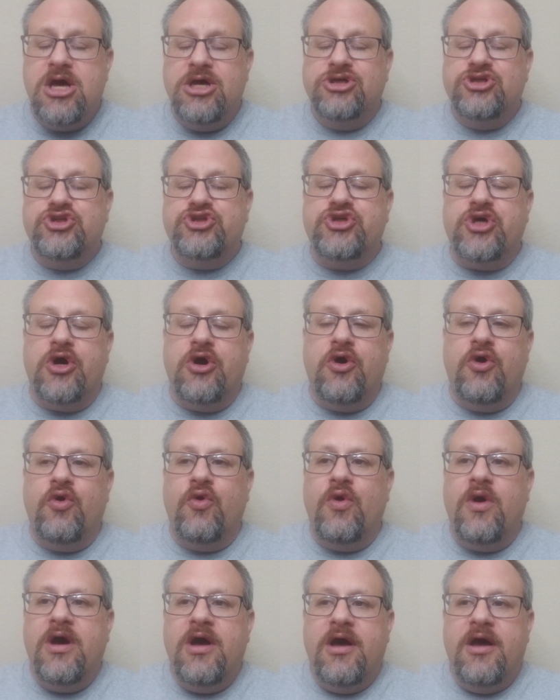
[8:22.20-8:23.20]

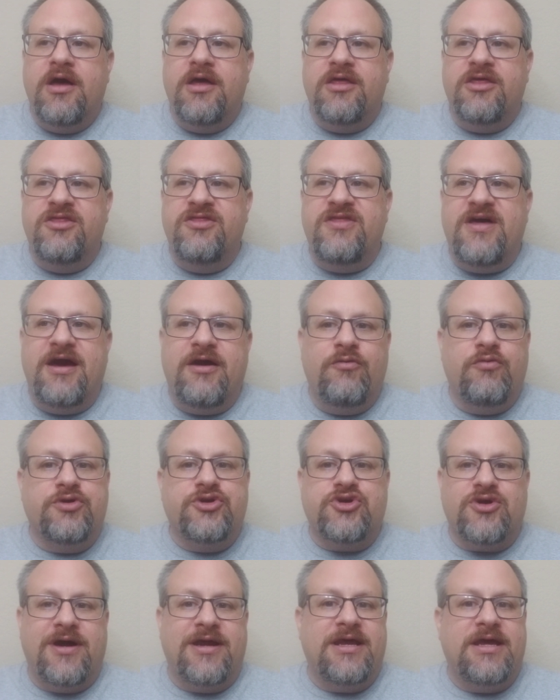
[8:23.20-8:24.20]
So they were
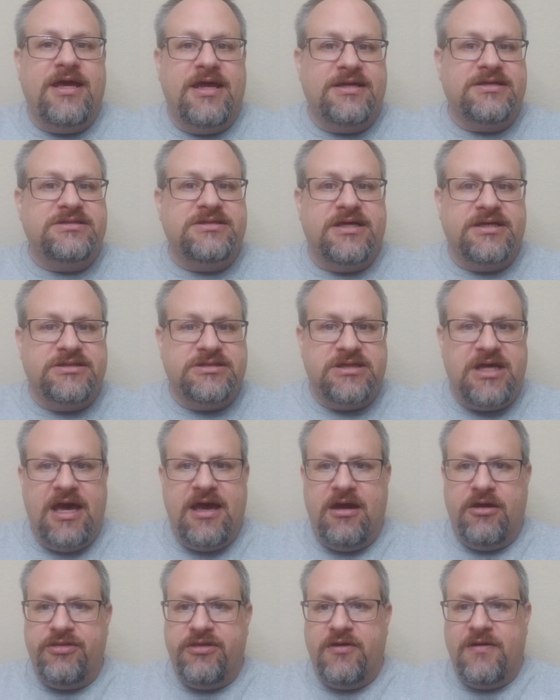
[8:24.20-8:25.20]
trying to get a sense,
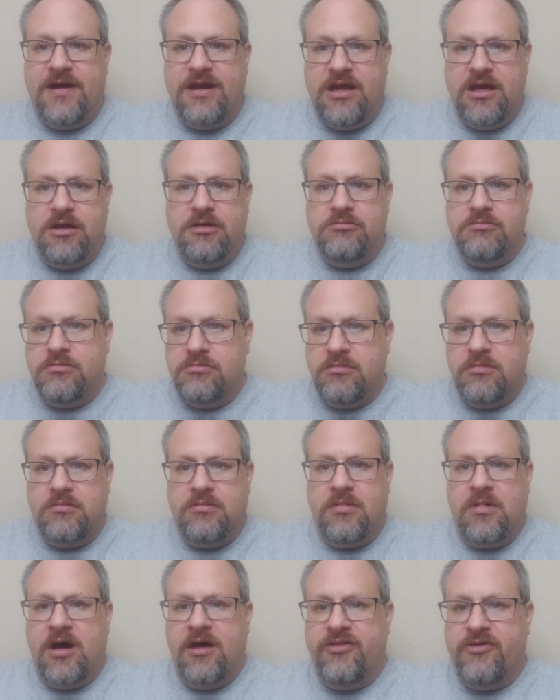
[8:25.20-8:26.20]
hey, are there any
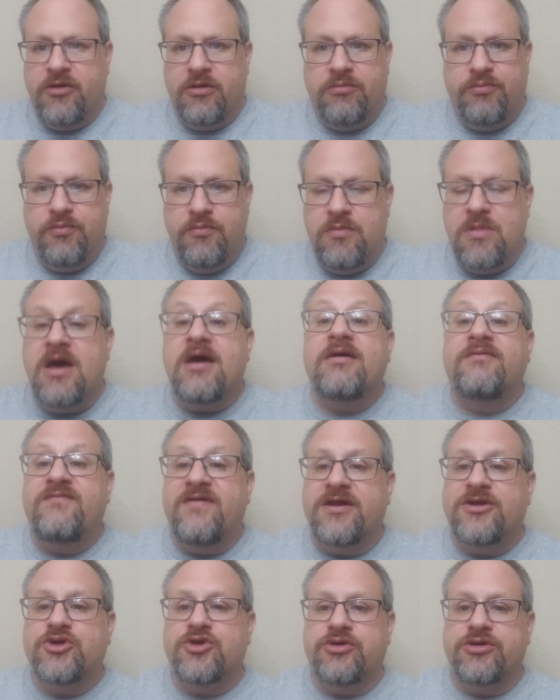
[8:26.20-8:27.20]
other
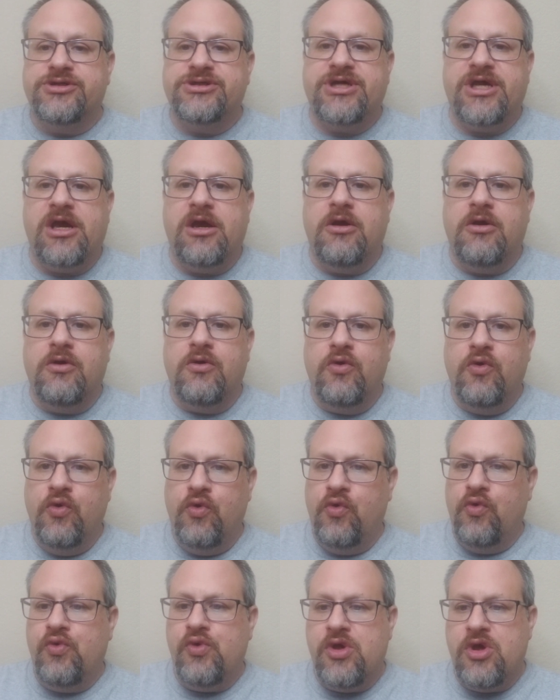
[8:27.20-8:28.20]
adventurers here
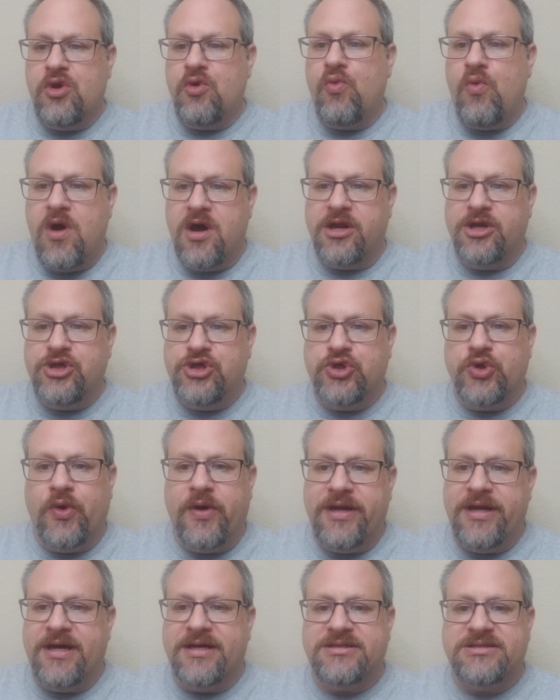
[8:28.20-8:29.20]
who, want to
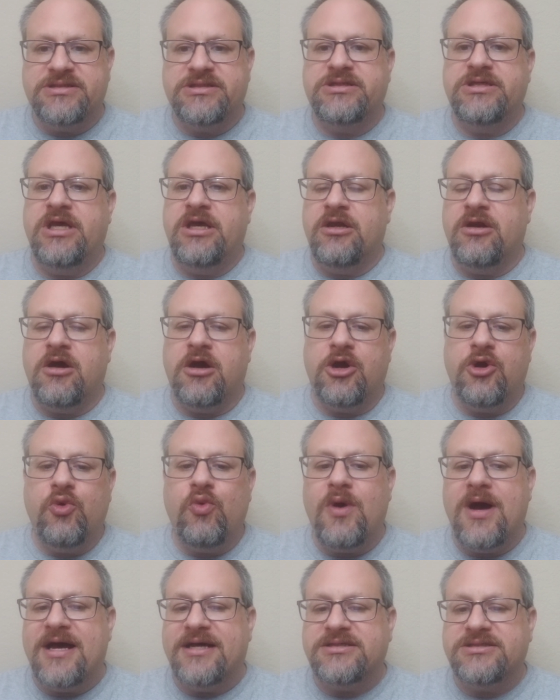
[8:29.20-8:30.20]
join us in our
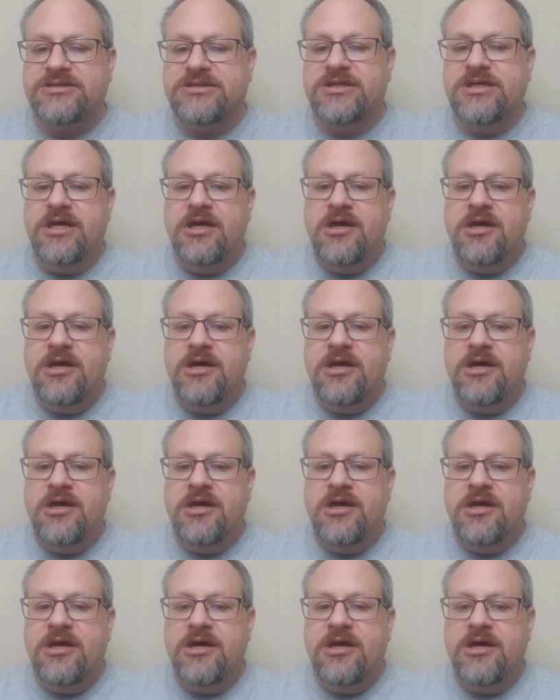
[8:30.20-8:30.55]
quest?